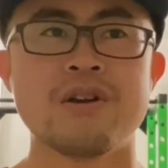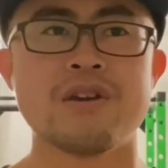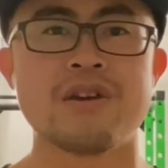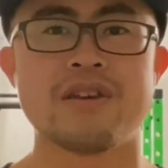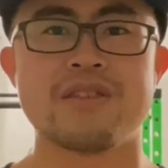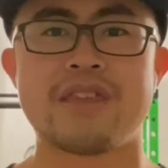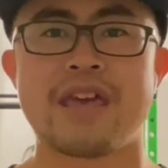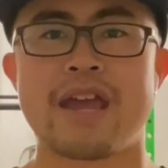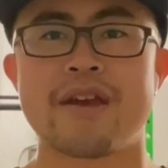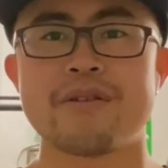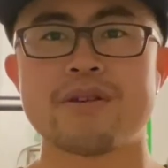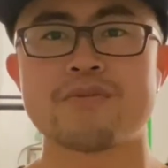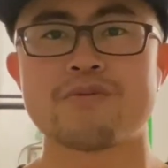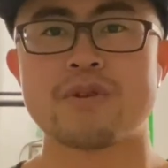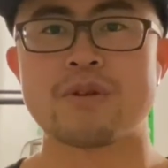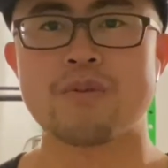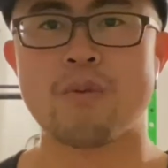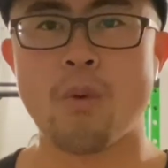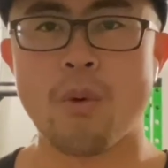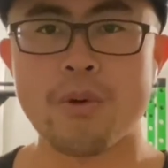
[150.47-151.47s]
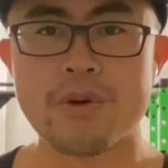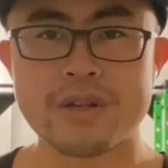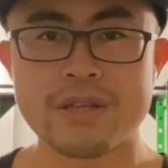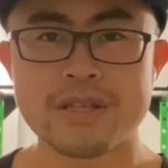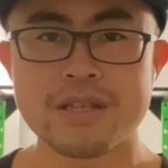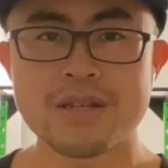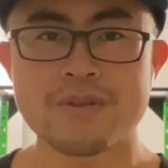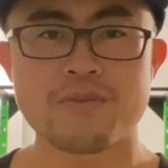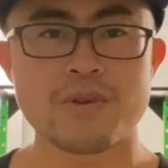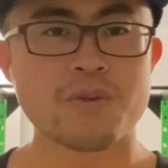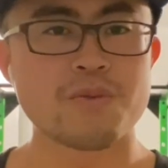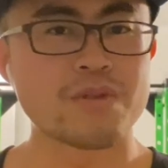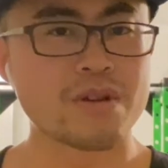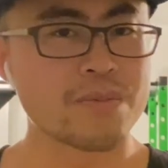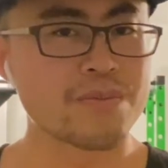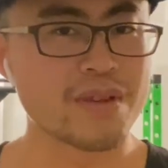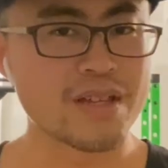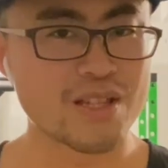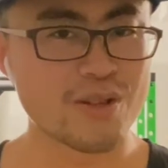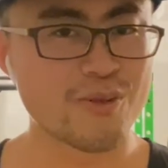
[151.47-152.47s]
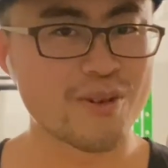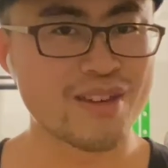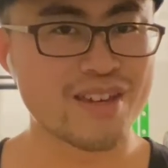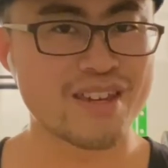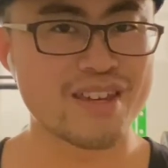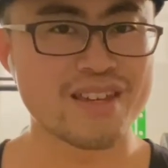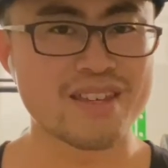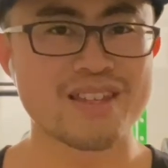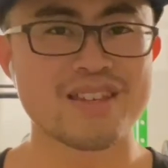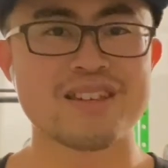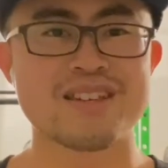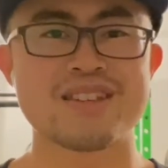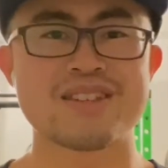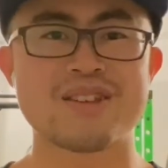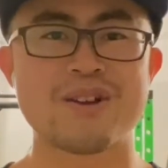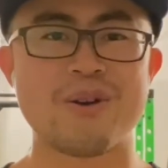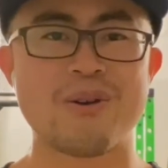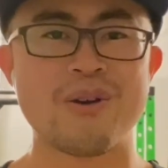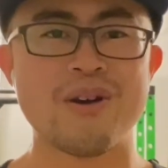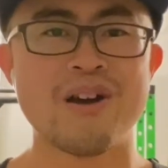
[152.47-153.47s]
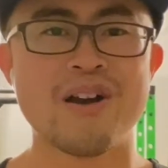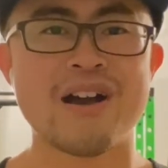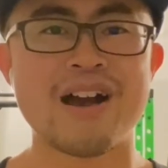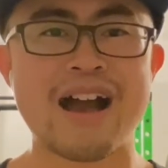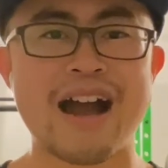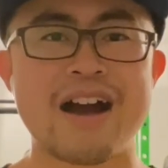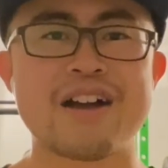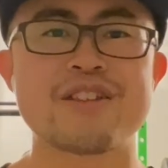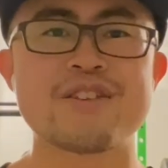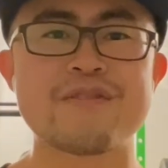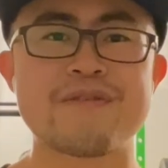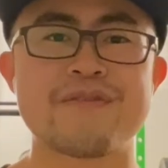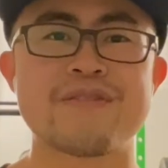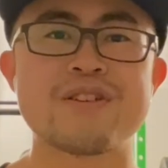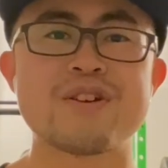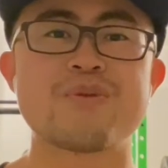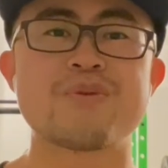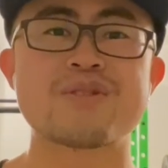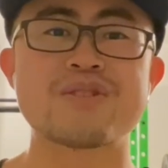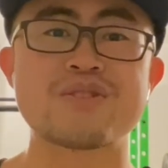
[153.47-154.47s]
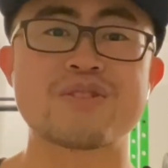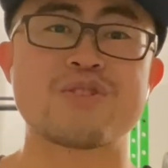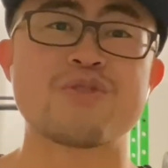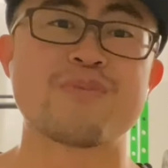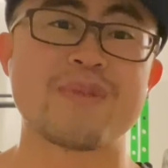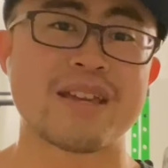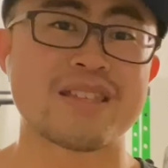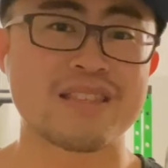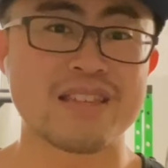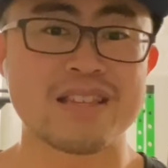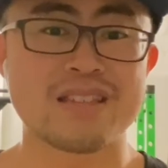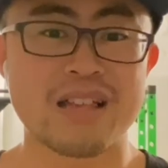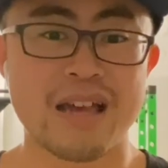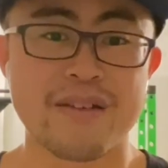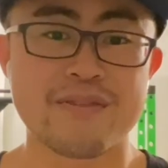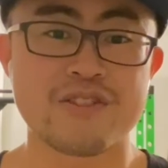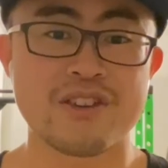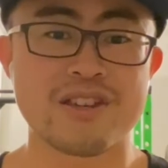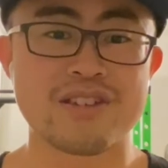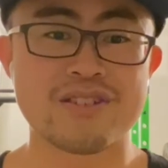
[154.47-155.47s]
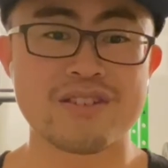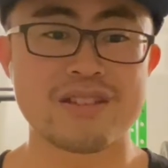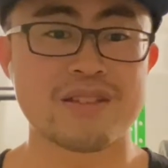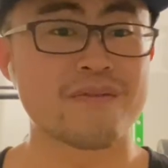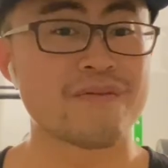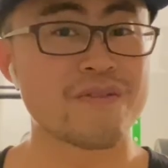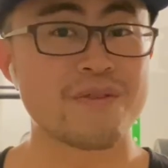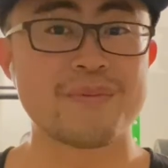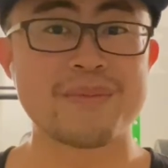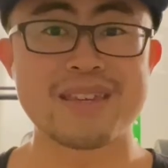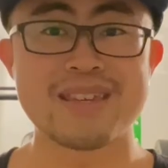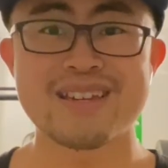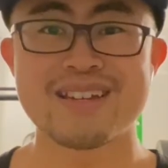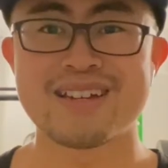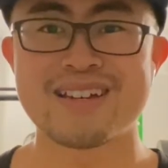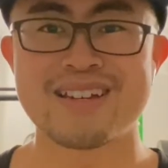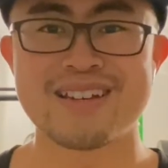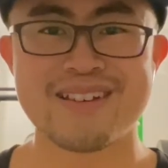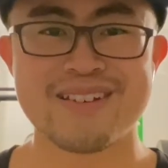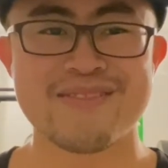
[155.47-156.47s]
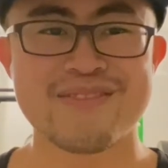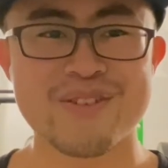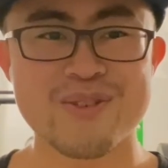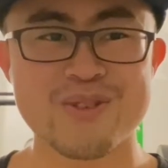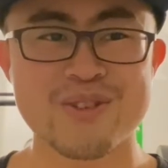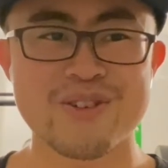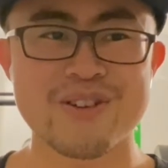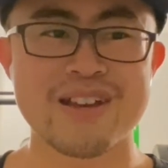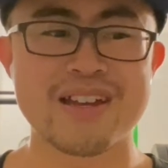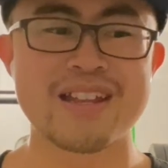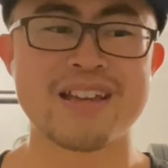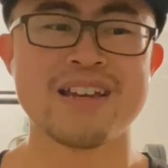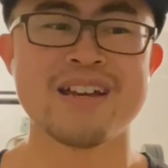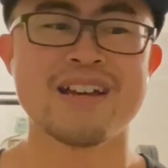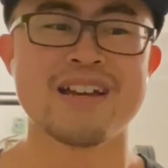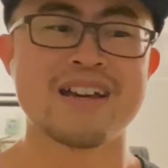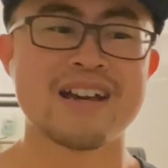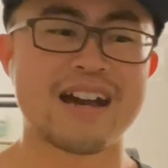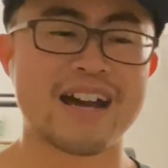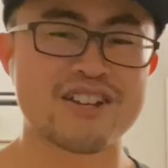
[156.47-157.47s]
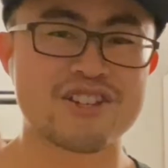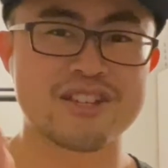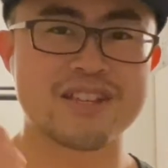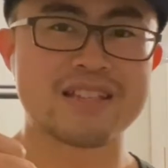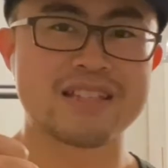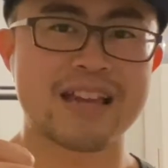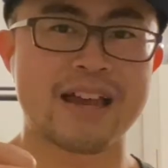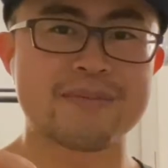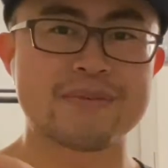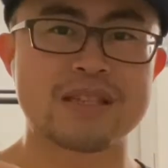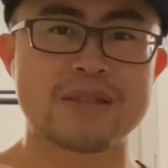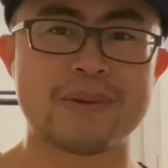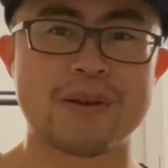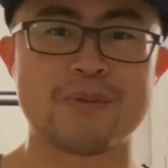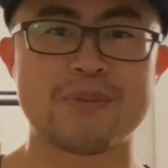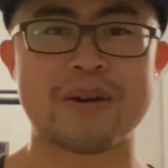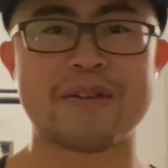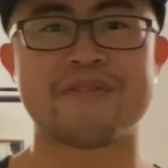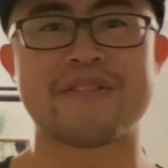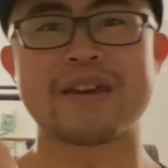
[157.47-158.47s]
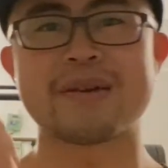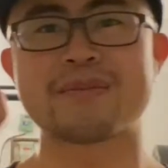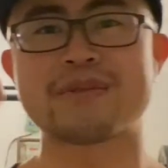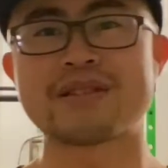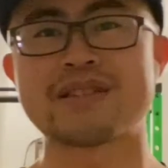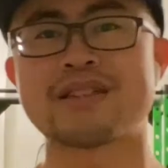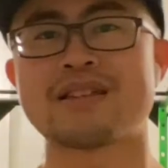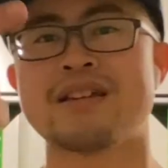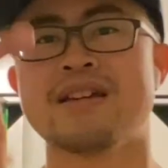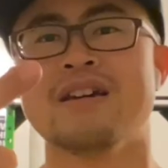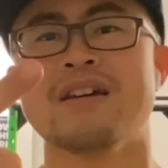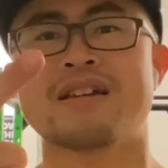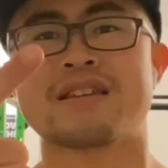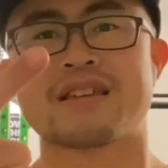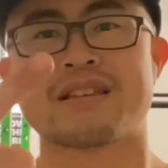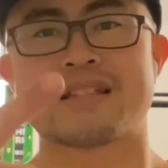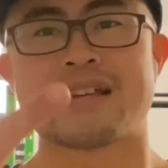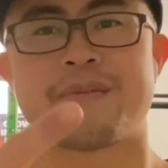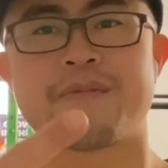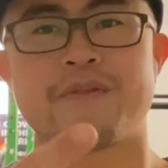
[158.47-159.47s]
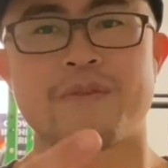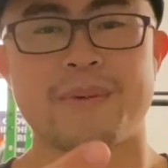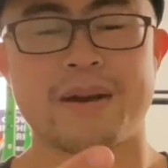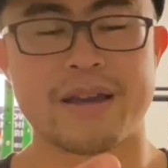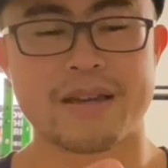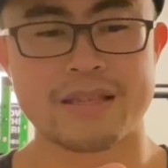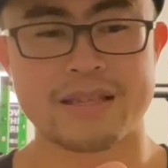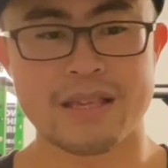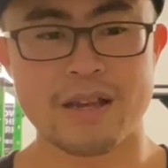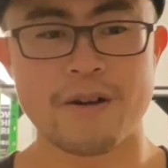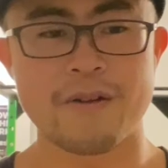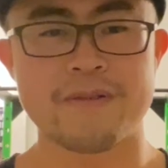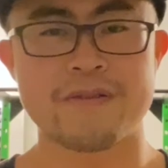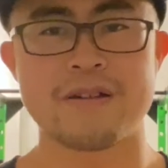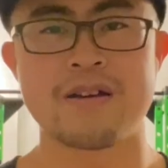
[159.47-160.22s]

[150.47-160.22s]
inherent reward in it, we wouldn't be doing it. So, how do you feel when you do make these life changes? And for me, it feels great. I actually get time to spend with my family, get time for myself